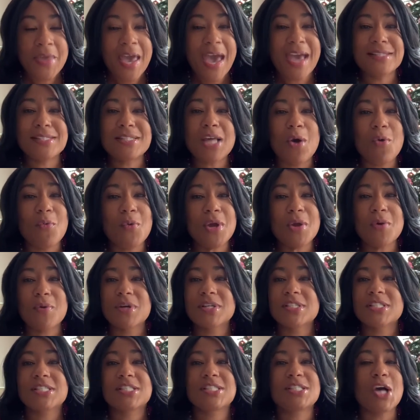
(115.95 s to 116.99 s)
And so we
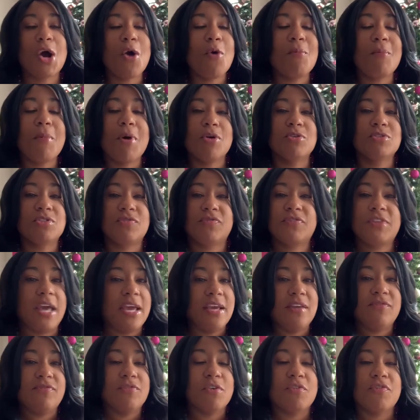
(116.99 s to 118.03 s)
were so most
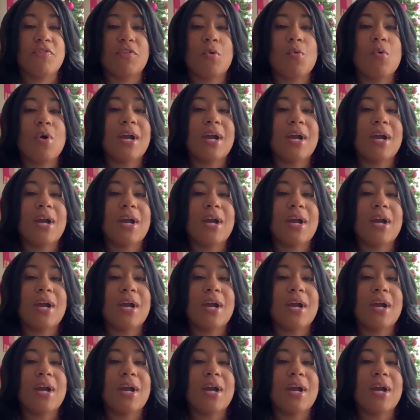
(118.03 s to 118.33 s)
thankful for